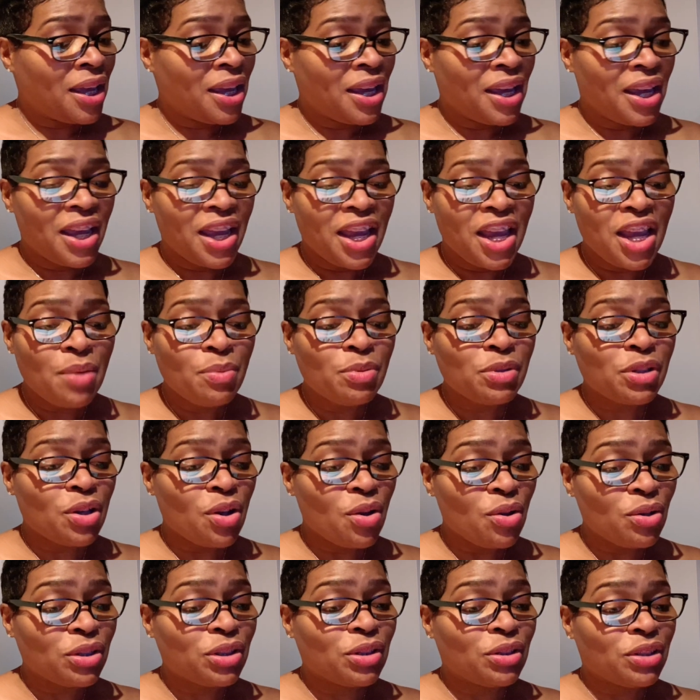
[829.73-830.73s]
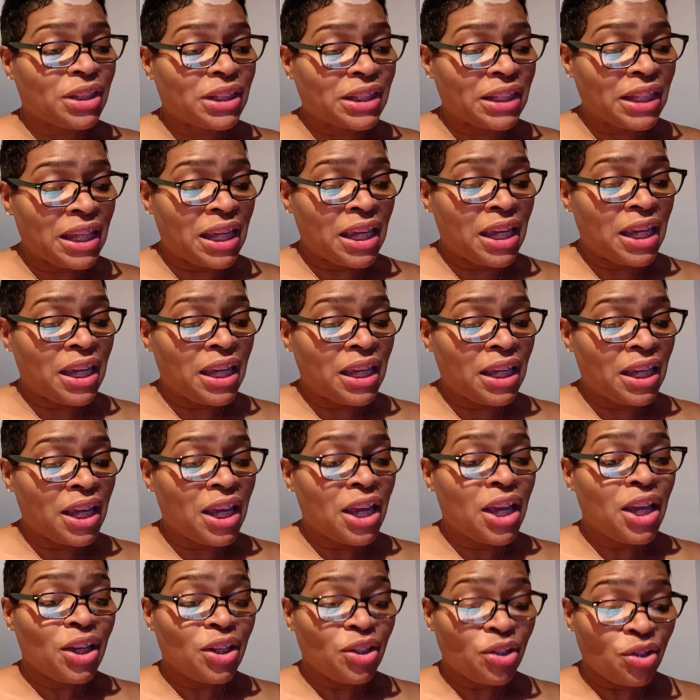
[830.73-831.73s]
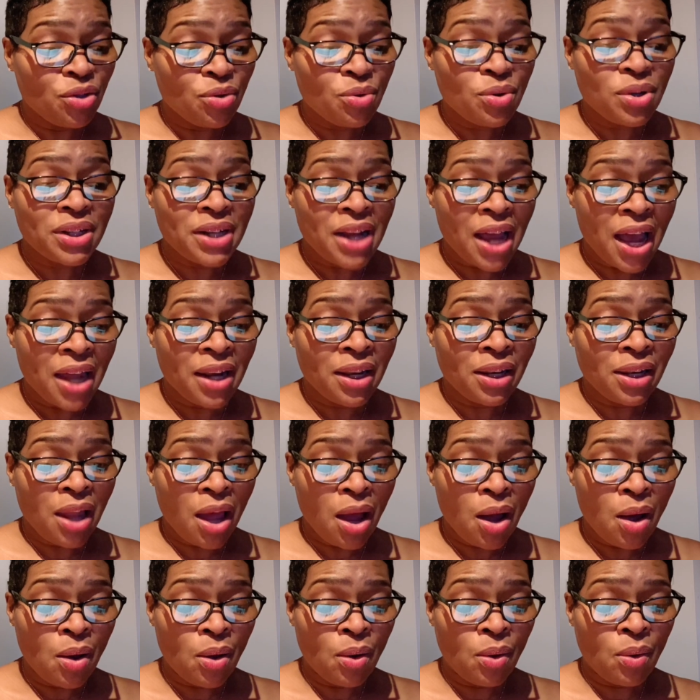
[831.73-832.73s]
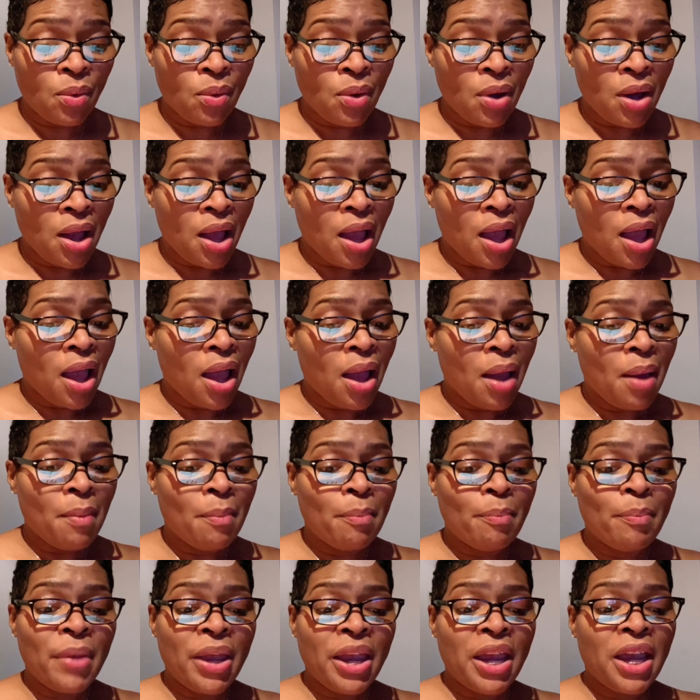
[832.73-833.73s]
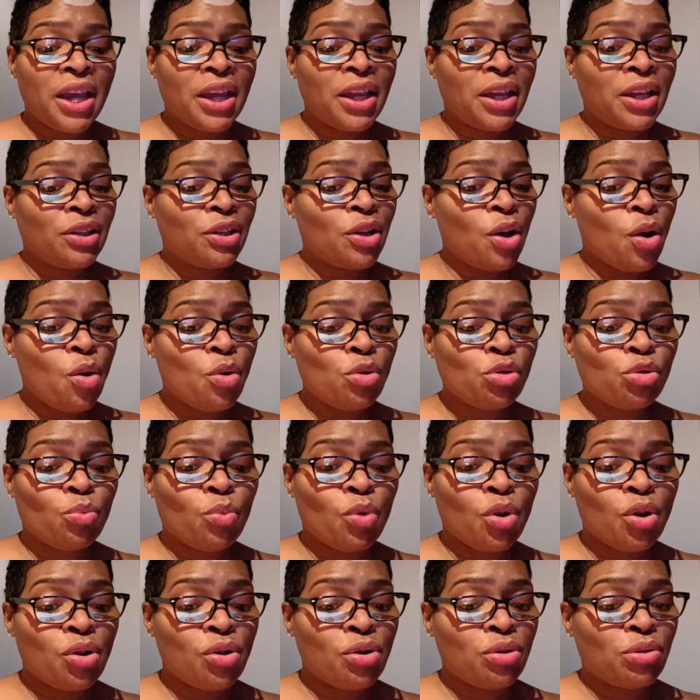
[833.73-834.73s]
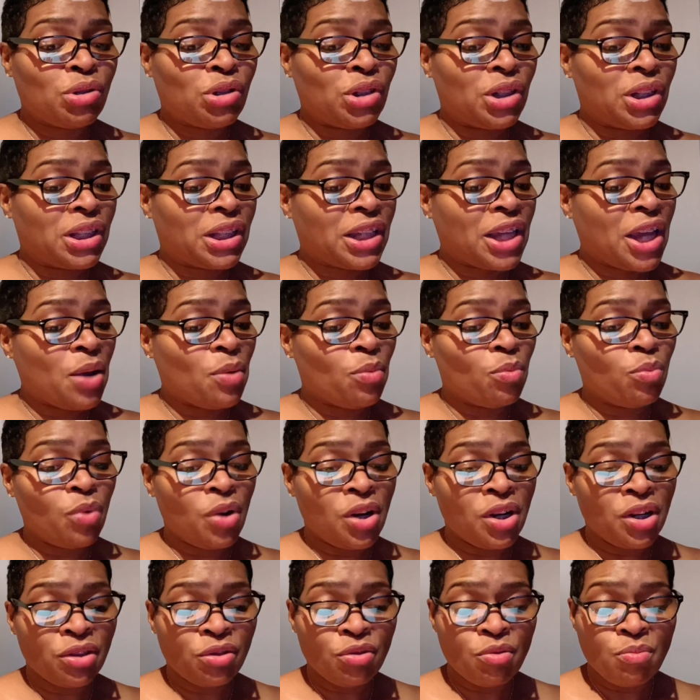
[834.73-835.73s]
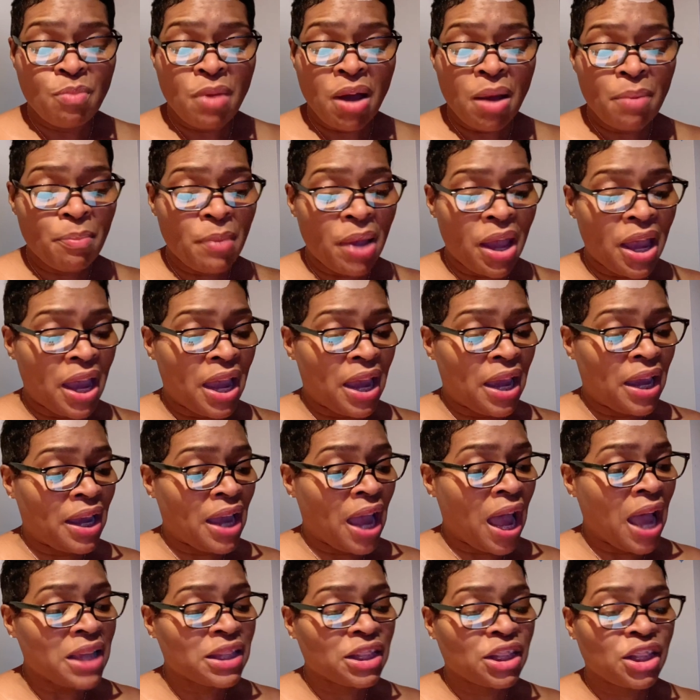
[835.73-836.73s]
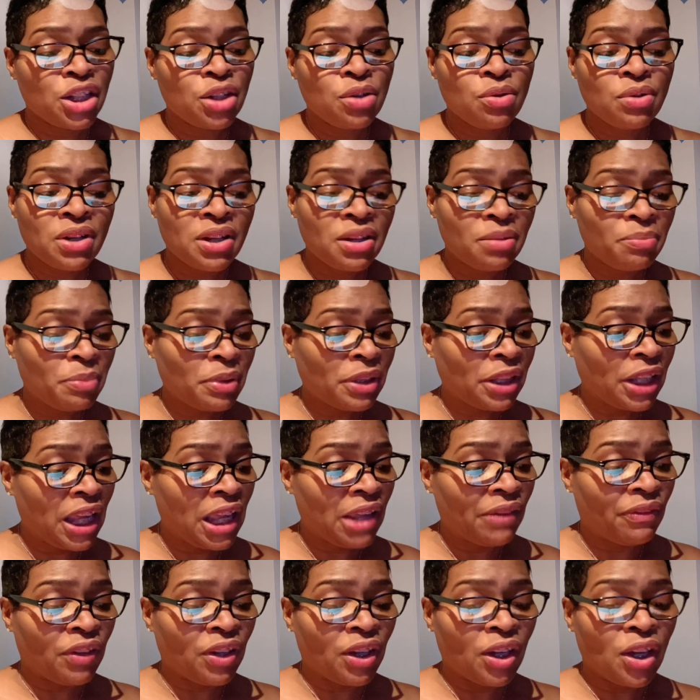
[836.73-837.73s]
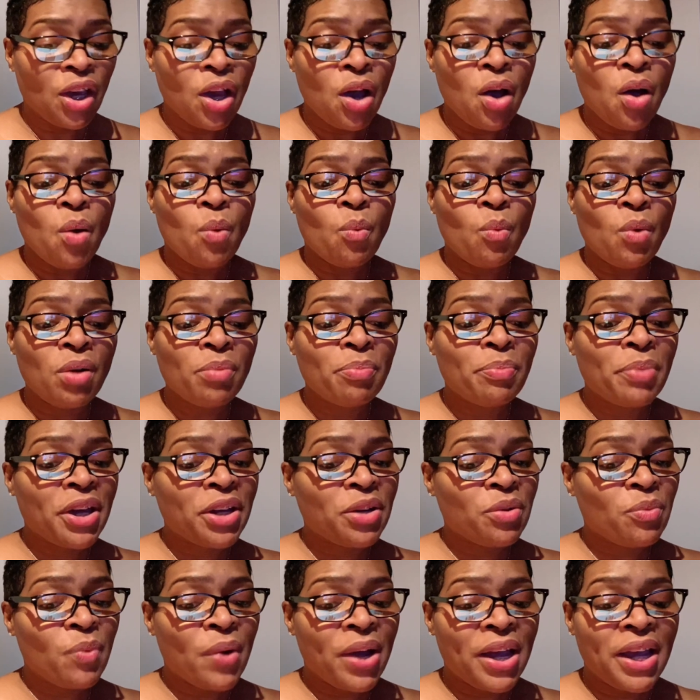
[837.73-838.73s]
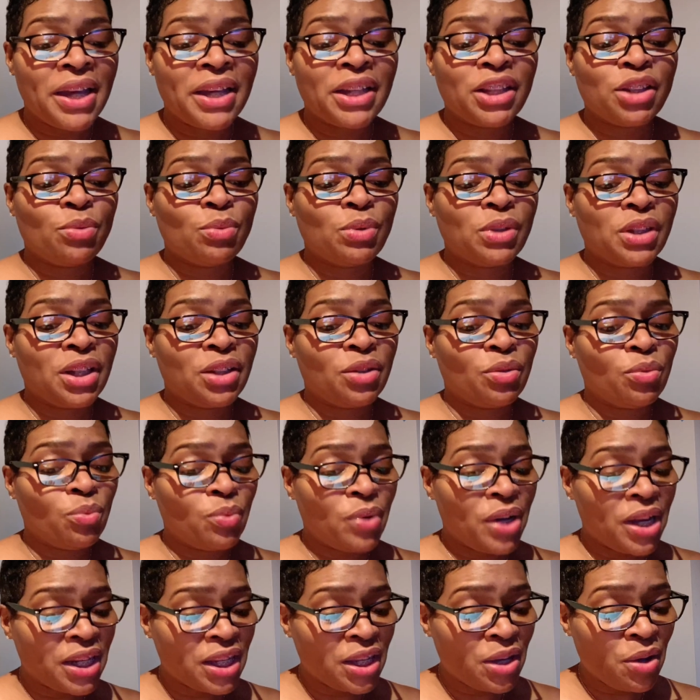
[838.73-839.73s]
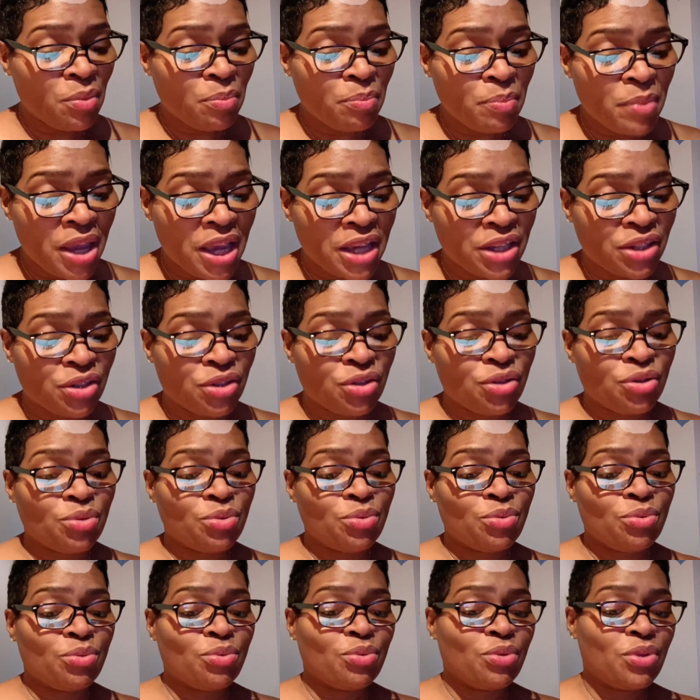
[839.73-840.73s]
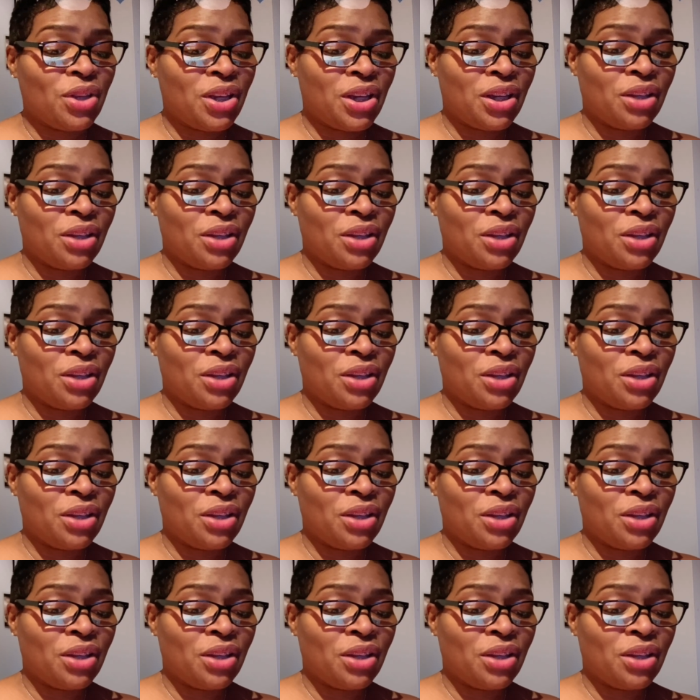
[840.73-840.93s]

He was going to sing, You Are Not Alone. Man, those words just kept running through my mind. I still couldn't believe it. What better way to send a radio message than